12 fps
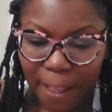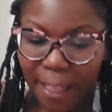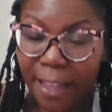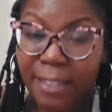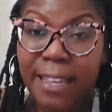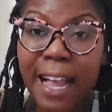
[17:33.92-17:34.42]

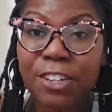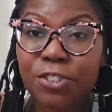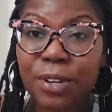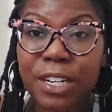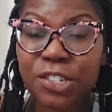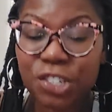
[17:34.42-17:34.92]
They
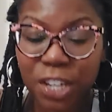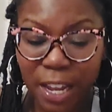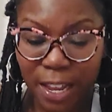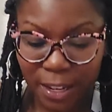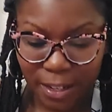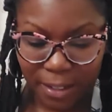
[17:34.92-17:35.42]
exaggerate
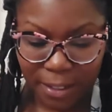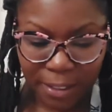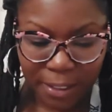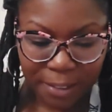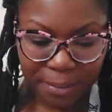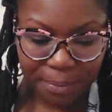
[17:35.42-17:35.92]
shit.
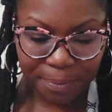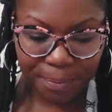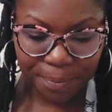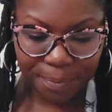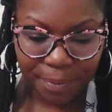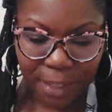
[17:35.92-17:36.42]
Mm
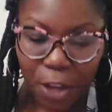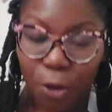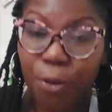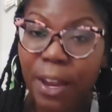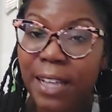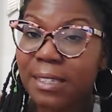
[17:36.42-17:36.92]
-hmm.
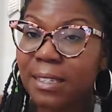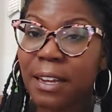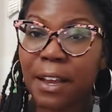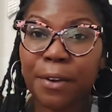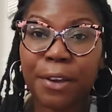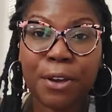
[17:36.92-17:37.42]
Create
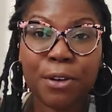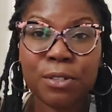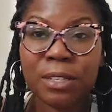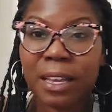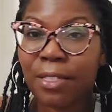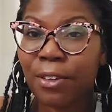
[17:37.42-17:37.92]
scenarios
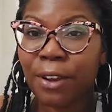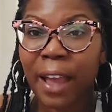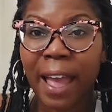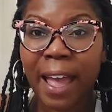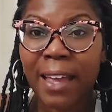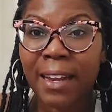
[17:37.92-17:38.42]
in their
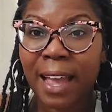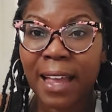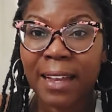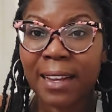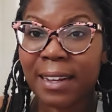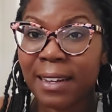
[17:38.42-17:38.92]
head,
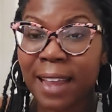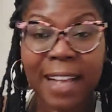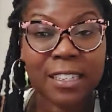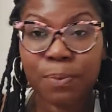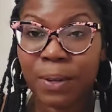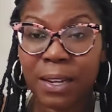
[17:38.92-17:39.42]
and
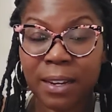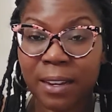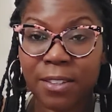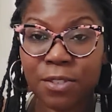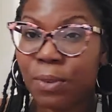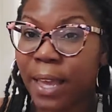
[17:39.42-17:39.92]
that's what it
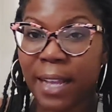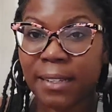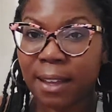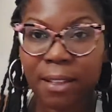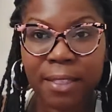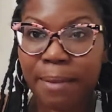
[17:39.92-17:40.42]
is. You can't
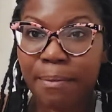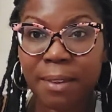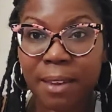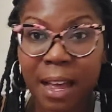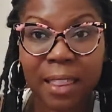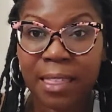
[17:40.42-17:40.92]
tell them
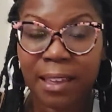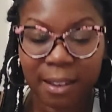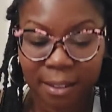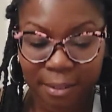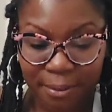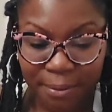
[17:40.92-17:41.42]
nothing.
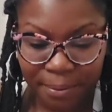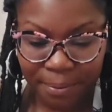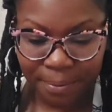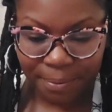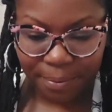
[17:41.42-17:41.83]
Mm -hmm.